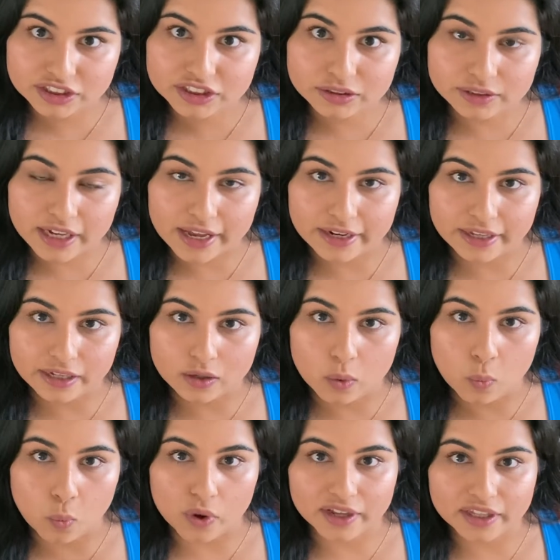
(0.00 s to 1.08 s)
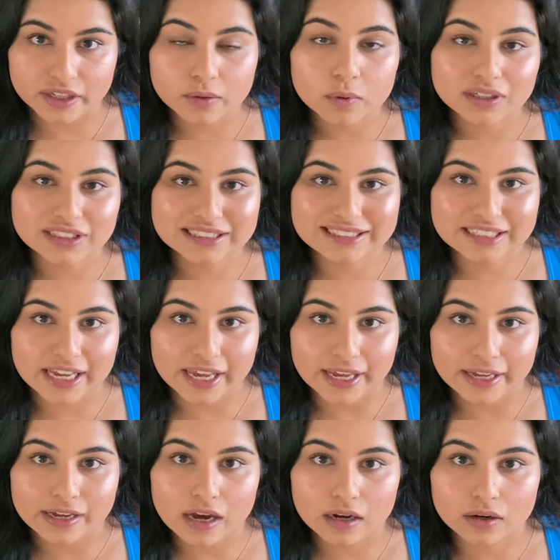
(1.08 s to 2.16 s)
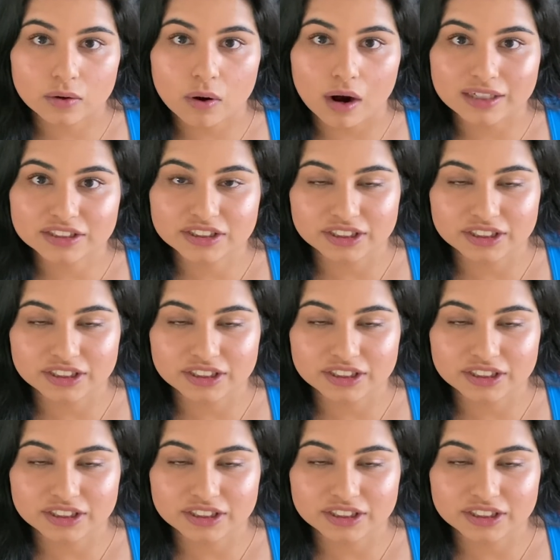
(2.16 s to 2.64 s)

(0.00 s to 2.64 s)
to getting what you want to say across